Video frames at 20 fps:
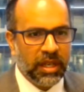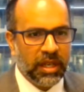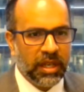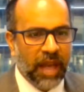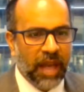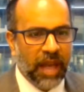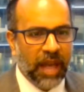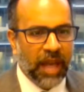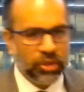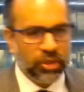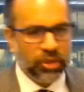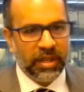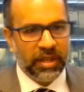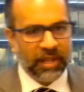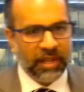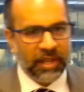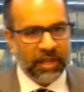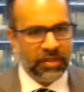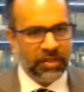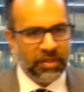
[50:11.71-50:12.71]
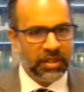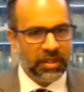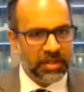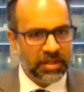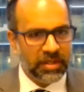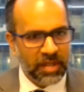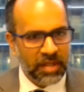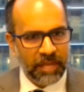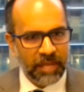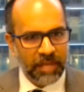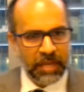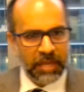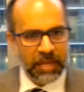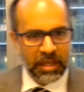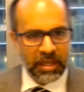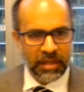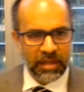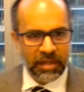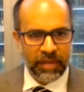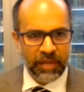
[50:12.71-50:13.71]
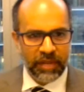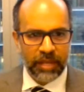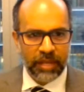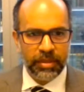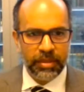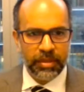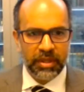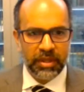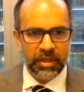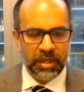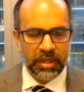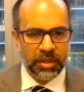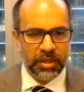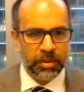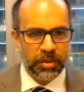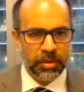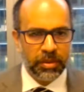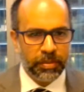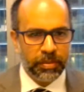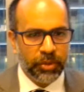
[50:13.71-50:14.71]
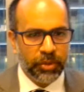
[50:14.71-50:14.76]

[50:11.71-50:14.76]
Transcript: capture that evidence and make it available in legal